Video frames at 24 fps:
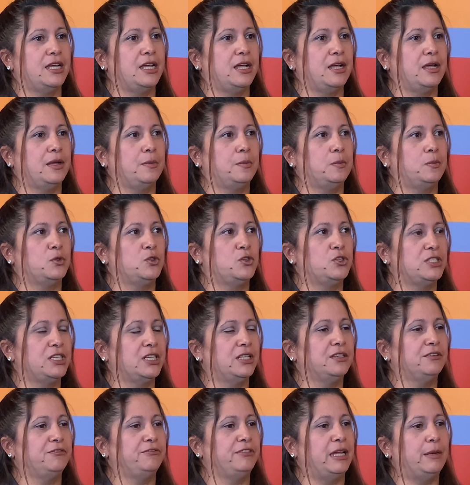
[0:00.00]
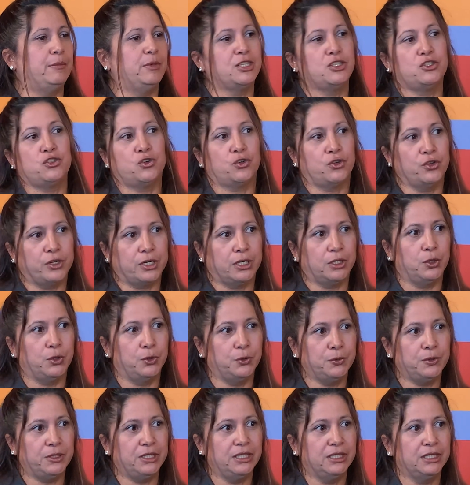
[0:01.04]
um, to tell the families you're not
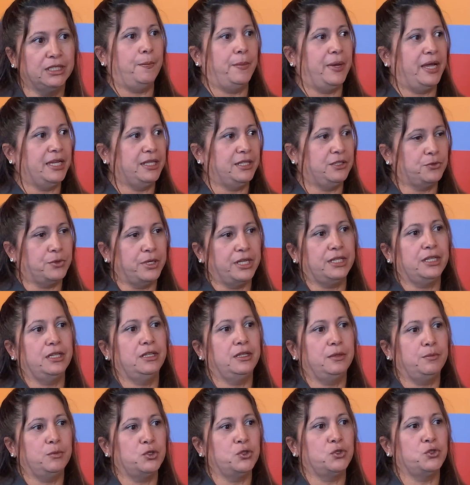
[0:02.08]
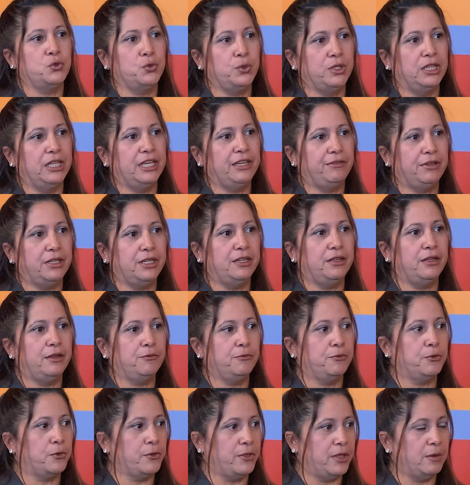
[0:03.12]
alone by directing them to 211 and
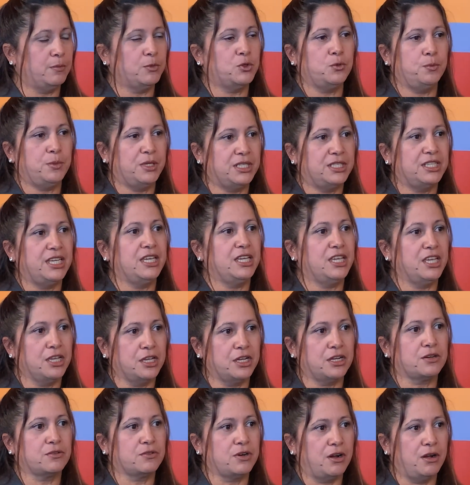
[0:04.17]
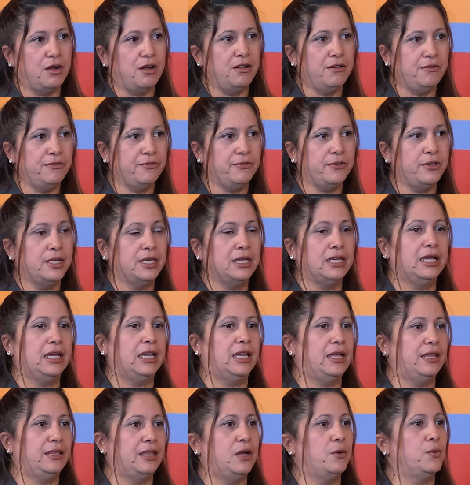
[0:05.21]
for them to be taken care of,
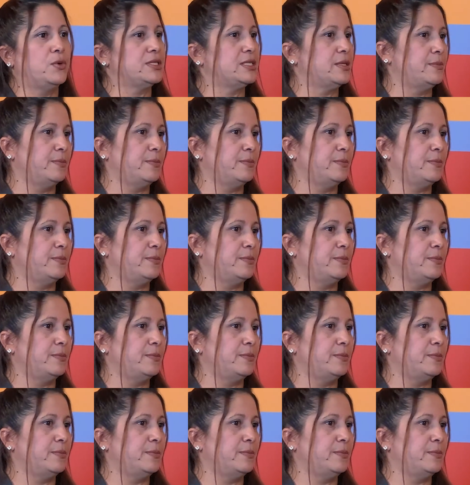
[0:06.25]
that was